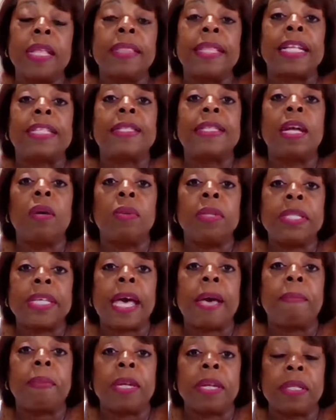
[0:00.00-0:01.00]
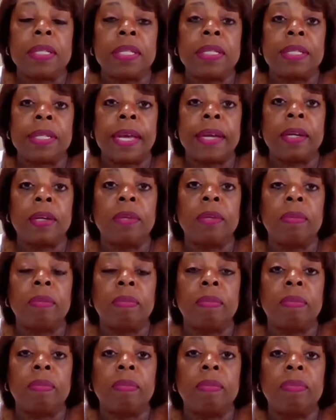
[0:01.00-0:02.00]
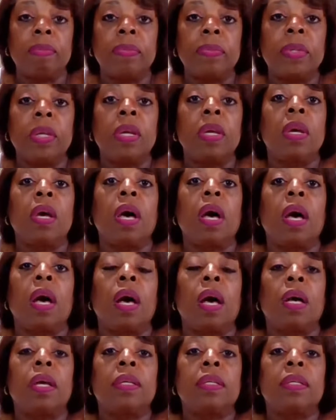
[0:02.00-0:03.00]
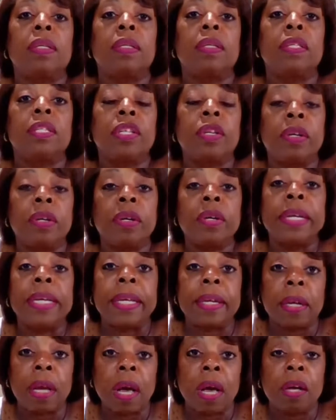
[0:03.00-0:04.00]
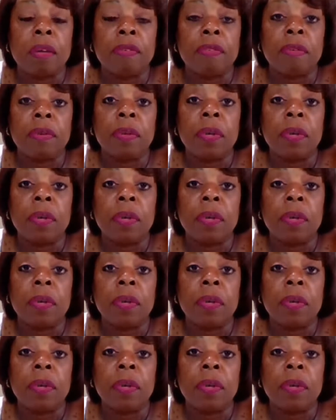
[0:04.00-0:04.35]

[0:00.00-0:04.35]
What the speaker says: That's not what's happening this cycle. Senator Inhofe